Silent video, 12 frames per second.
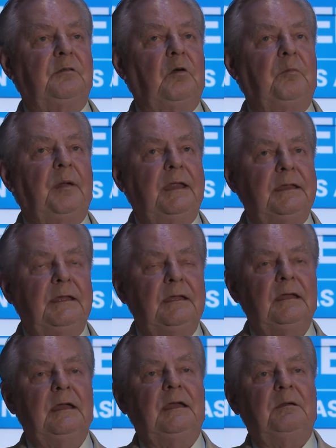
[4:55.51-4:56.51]
there were many,
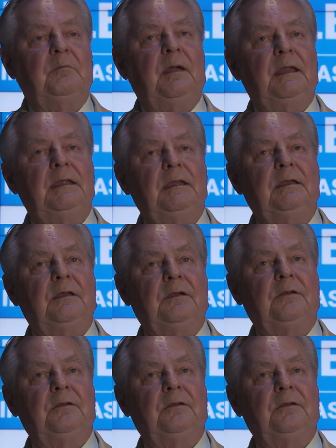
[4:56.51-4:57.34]
many